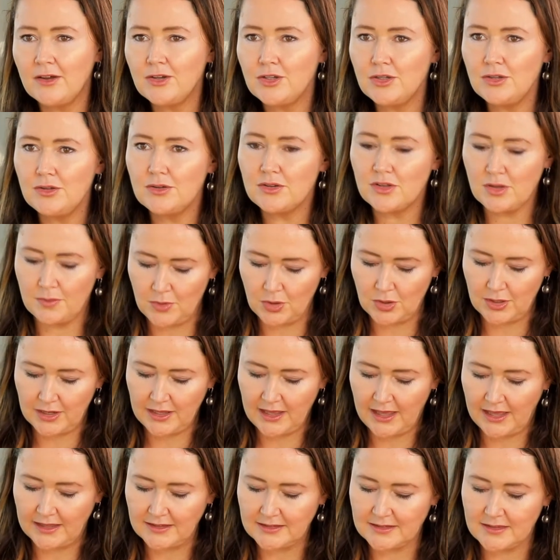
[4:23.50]
do you
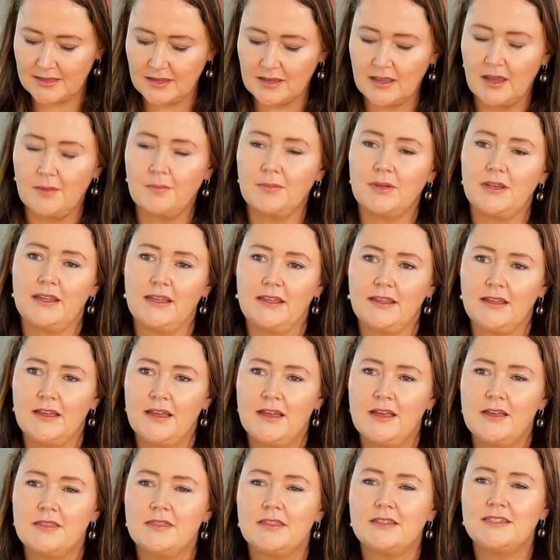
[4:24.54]
communicate to the company
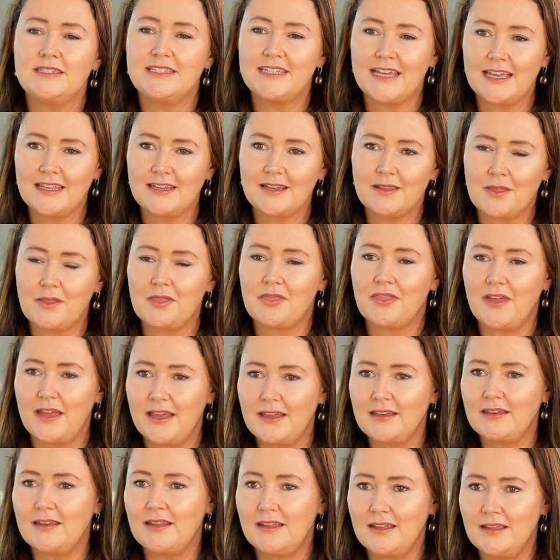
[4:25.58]
the data that they
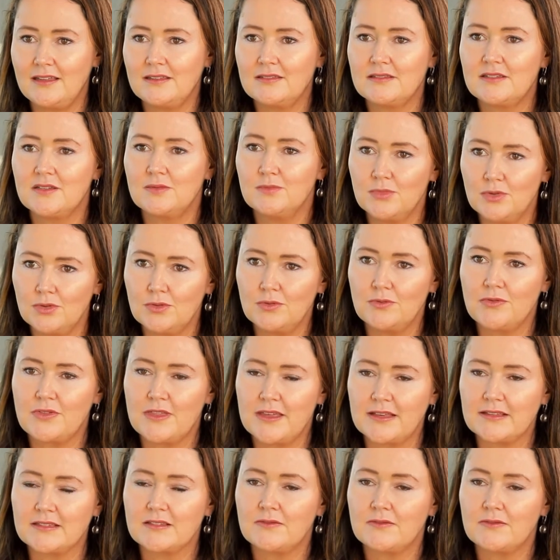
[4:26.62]
need to move things